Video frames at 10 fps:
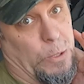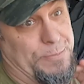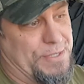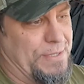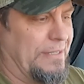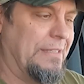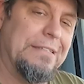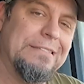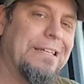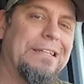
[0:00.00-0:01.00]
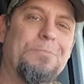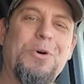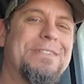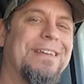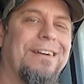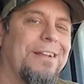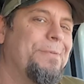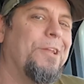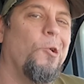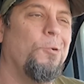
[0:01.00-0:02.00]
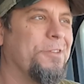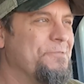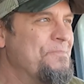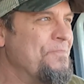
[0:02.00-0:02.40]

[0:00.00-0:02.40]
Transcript: Whoops. I said, the boy's tired. I'm getting old.